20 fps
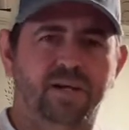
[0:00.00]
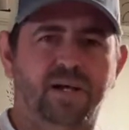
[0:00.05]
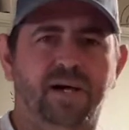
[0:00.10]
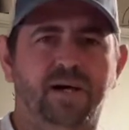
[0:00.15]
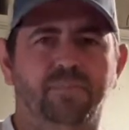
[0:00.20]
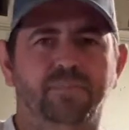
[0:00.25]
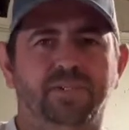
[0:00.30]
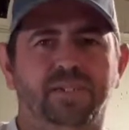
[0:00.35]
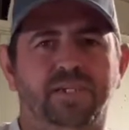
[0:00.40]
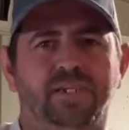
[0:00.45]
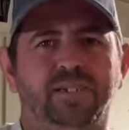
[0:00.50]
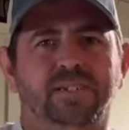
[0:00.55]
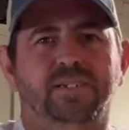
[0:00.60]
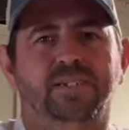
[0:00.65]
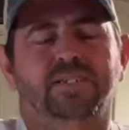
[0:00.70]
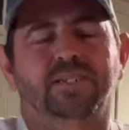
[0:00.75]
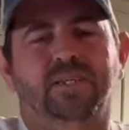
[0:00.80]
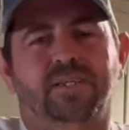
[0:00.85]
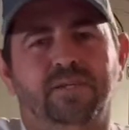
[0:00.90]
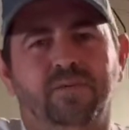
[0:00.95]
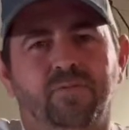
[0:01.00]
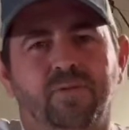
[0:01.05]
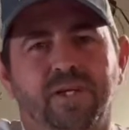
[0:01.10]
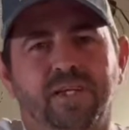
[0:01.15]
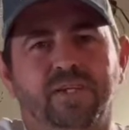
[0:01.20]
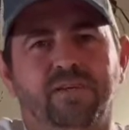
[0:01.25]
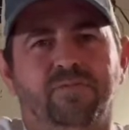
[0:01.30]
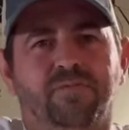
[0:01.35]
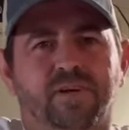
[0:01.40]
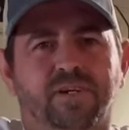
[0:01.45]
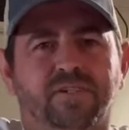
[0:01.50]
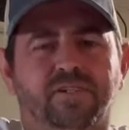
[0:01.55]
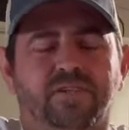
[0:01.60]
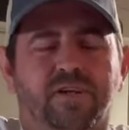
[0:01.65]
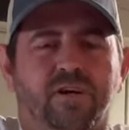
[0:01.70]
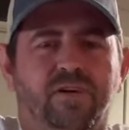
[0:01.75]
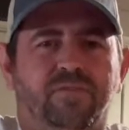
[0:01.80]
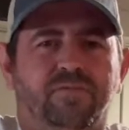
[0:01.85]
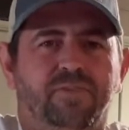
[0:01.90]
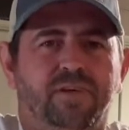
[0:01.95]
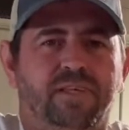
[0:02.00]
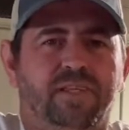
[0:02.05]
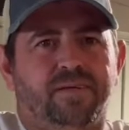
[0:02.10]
competitions and you win your first trophy,